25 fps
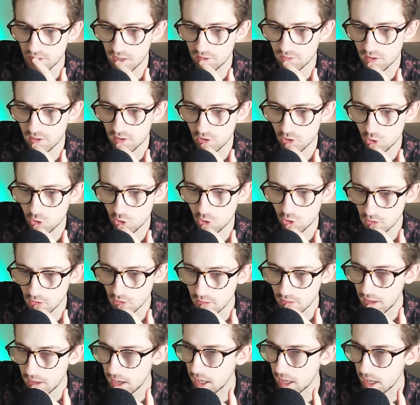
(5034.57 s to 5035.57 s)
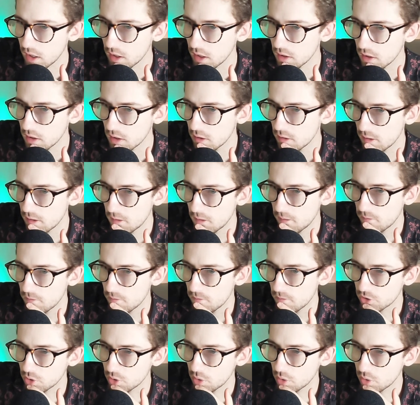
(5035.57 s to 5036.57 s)
haven't even looked at that.
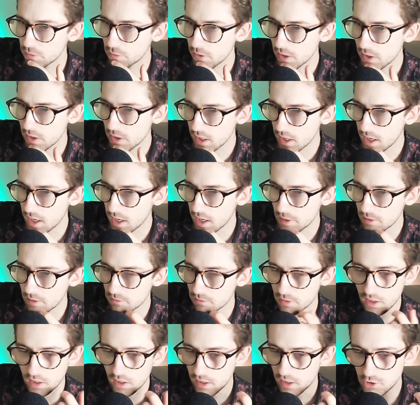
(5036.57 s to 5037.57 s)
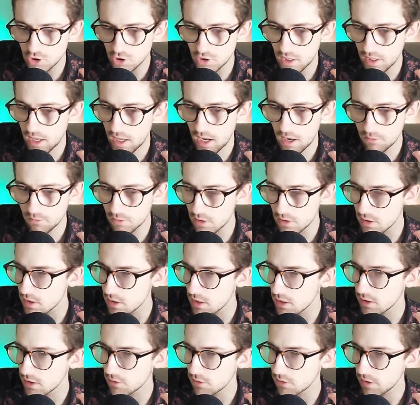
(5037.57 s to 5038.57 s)
So in VAR check
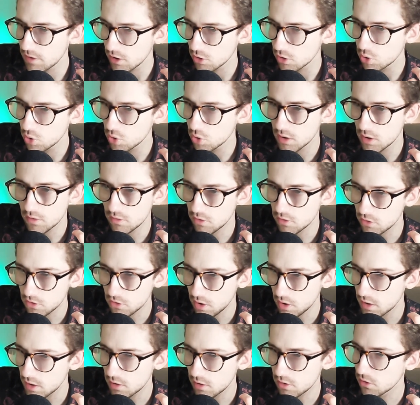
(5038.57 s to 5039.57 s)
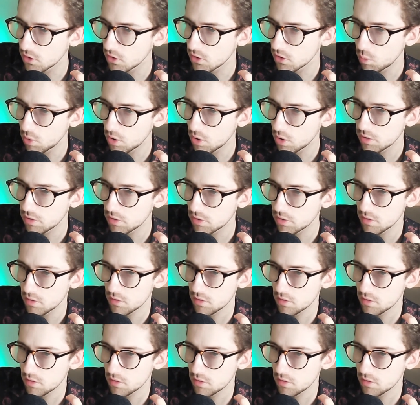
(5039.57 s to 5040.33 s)
everything. They've had a look and decided it's not worth